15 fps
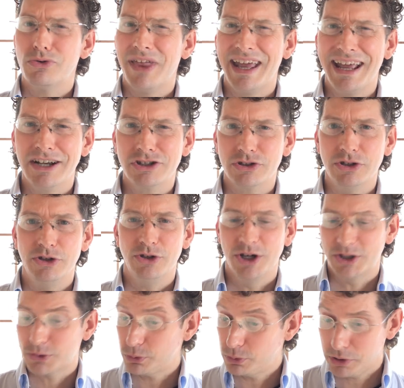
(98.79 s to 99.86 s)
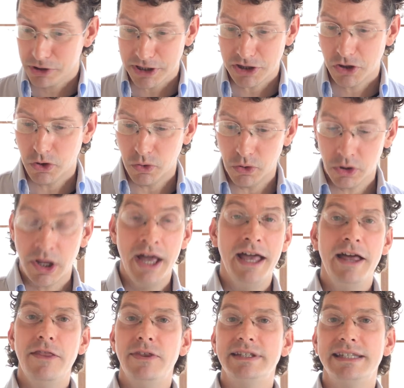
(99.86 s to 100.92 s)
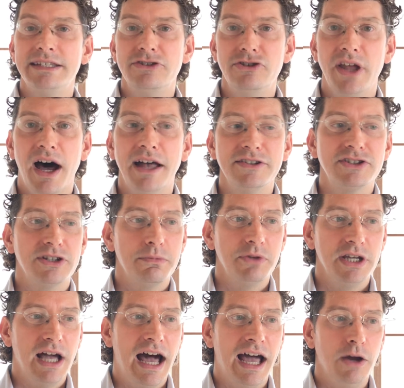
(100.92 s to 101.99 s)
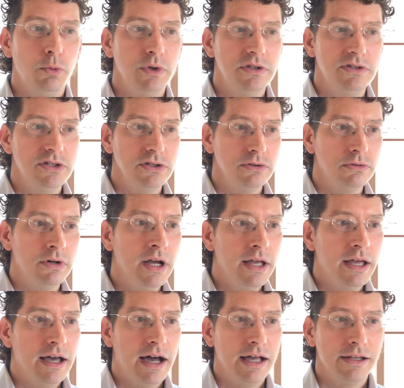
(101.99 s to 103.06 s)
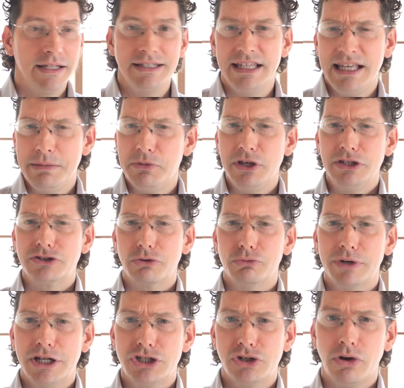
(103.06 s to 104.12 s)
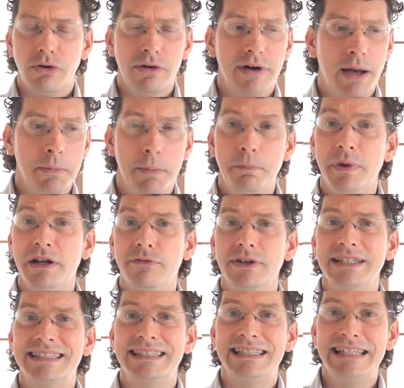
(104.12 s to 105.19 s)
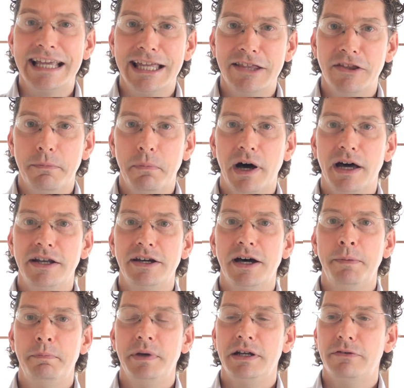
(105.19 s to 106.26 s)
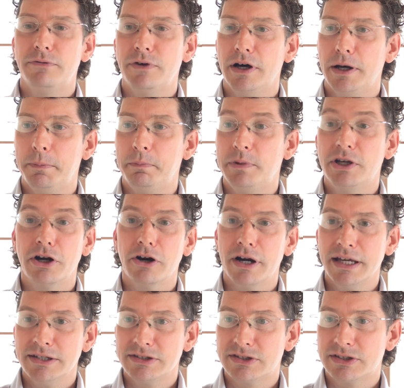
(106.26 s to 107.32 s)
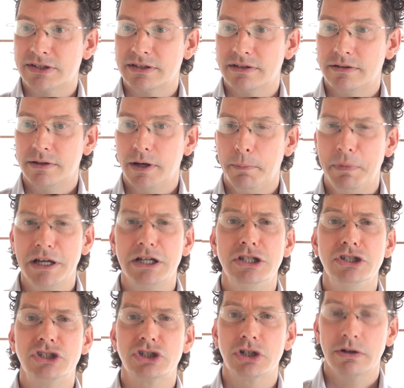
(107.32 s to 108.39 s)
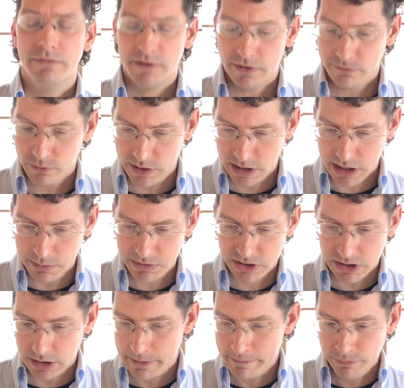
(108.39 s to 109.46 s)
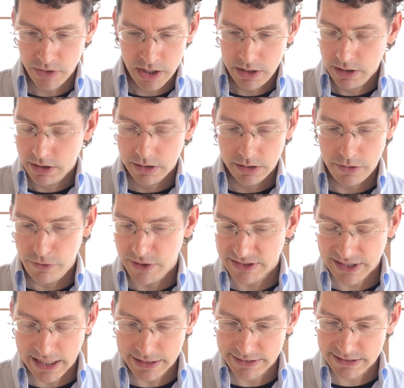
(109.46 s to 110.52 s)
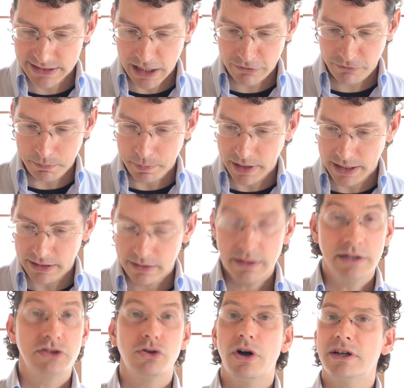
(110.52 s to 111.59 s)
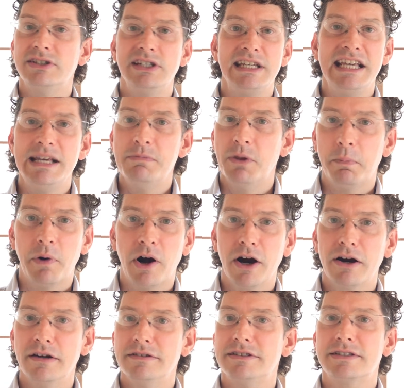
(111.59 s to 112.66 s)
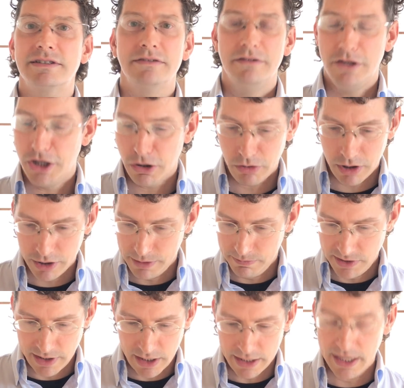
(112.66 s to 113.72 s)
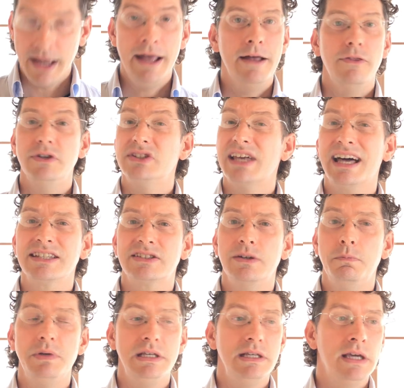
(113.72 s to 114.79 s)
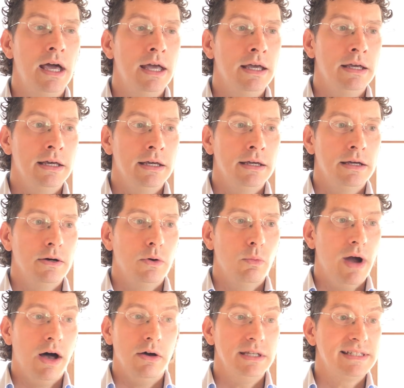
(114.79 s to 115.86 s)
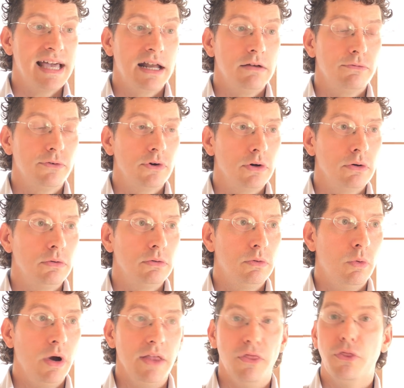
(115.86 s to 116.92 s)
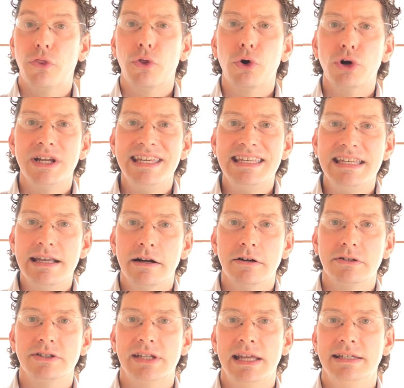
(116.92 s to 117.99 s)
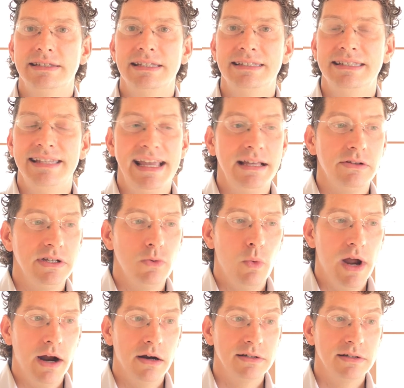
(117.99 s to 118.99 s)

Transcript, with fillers: That actually looks really cool. This is not something I would do. I like to keep things original. I'm a bit of a stick in the mud, a bit of a purist, a bit conservative when it comes to this kind of stuff, but as long as you keep the parts, no harm done. This has to be, wow, he's had it for, what, thirty years, and this is daily wear.